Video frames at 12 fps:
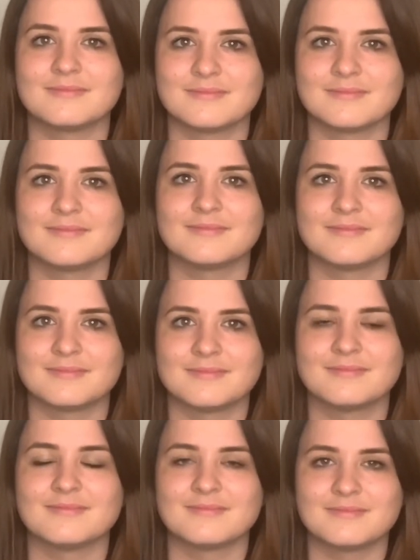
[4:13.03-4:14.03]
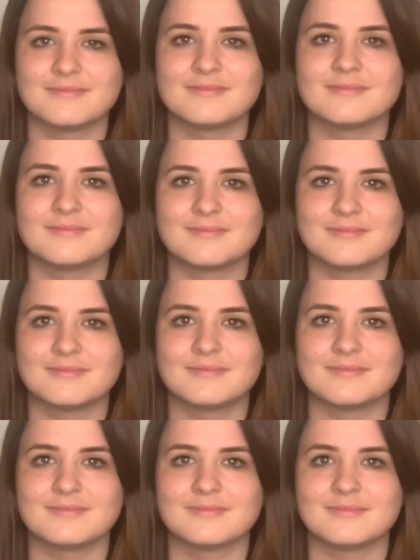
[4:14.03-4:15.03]

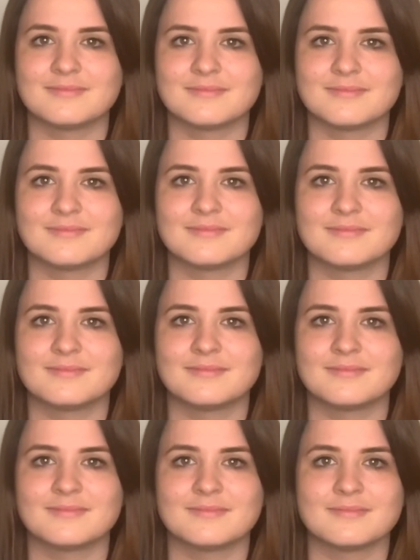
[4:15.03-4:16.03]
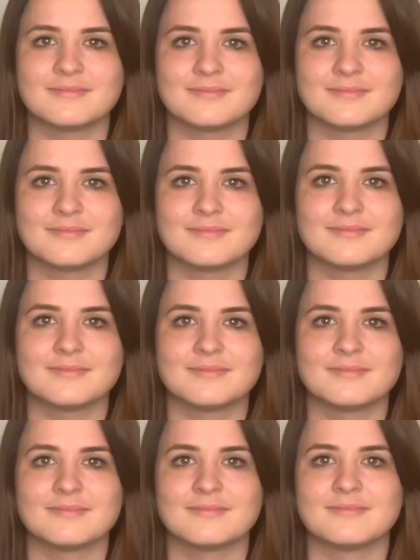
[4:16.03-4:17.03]

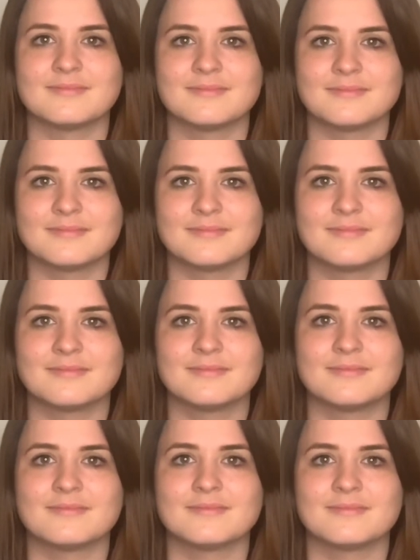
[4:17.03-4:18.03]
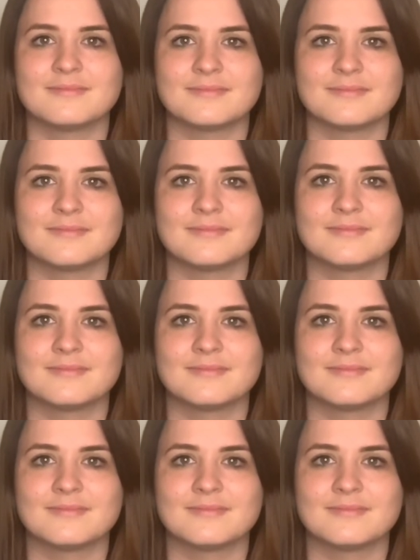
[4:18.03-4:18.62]
The person shown says nothing.